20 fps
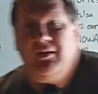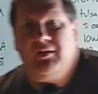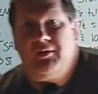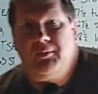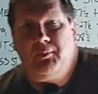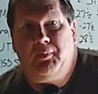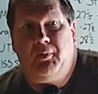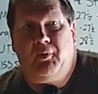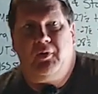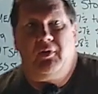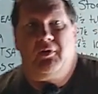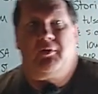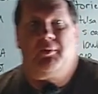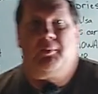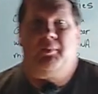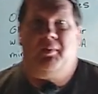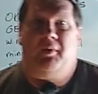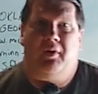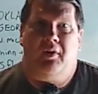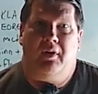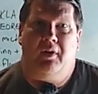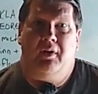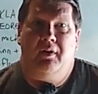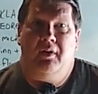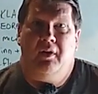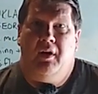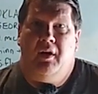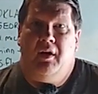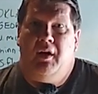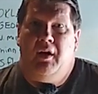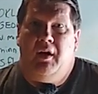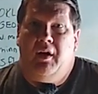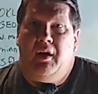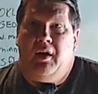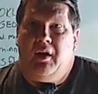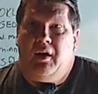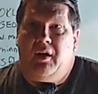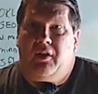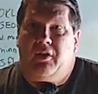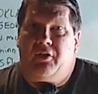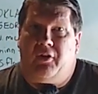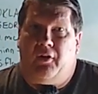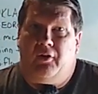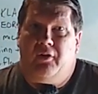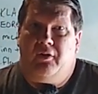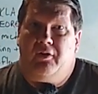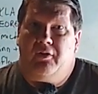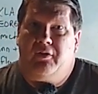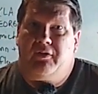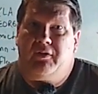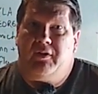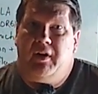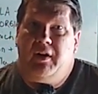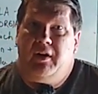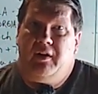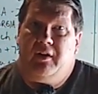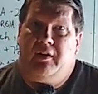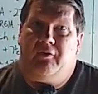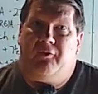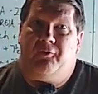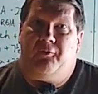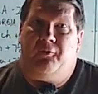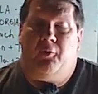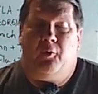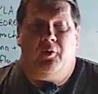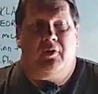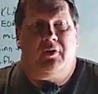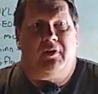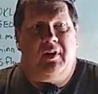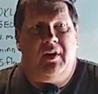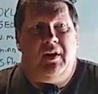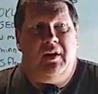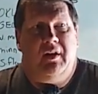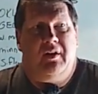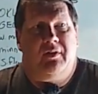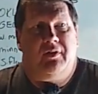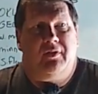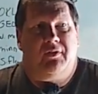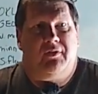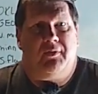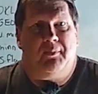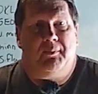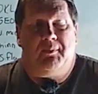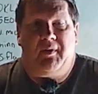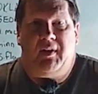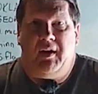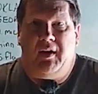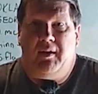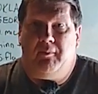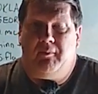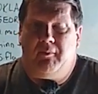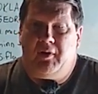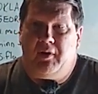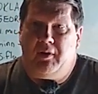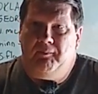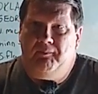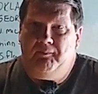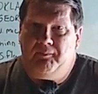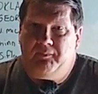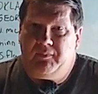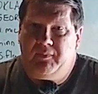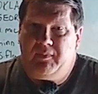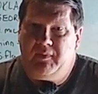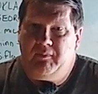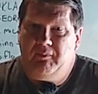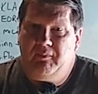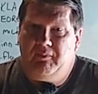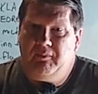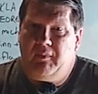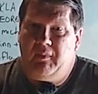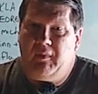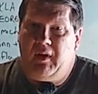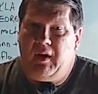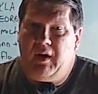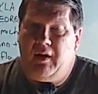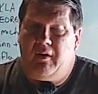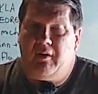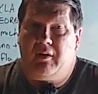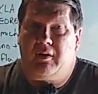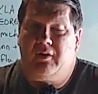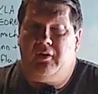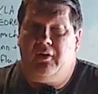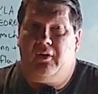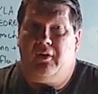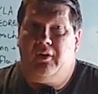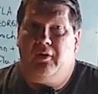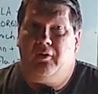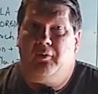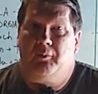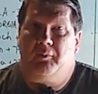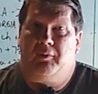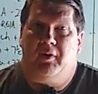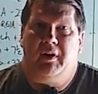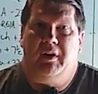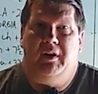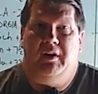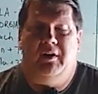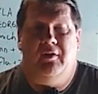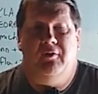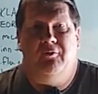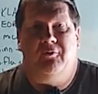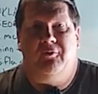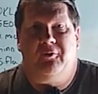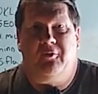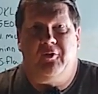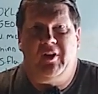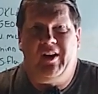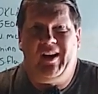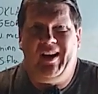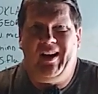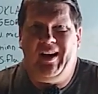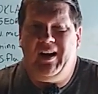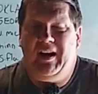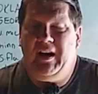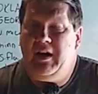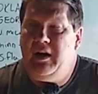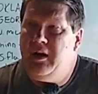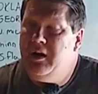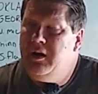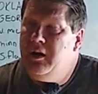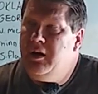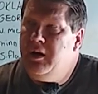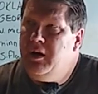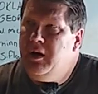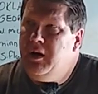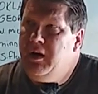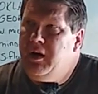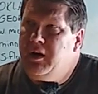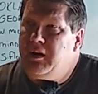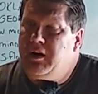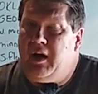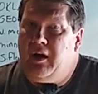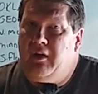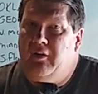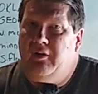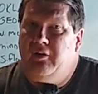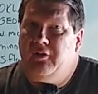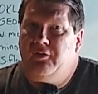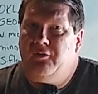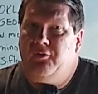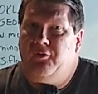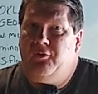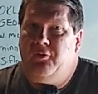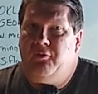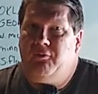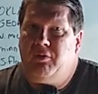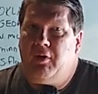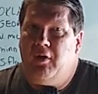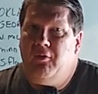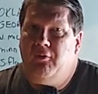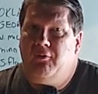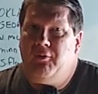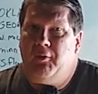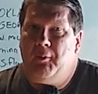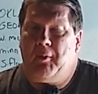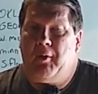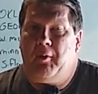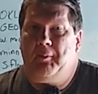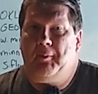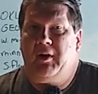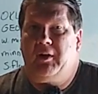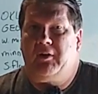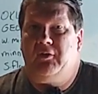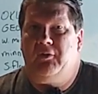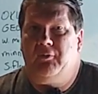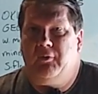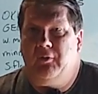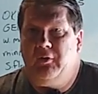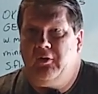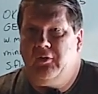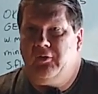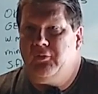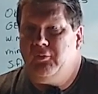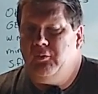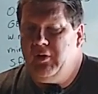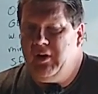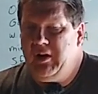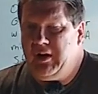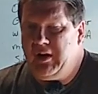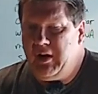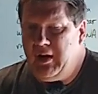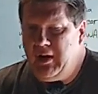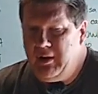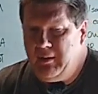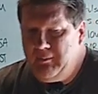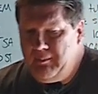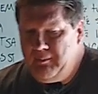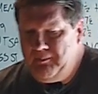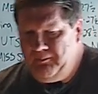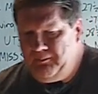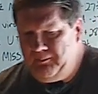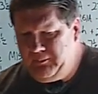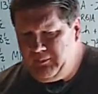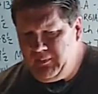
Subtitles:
to the Sports Barn. Thursday, the 14th of September. Eric Arnold bringing you free college and pro football picks for this weekend.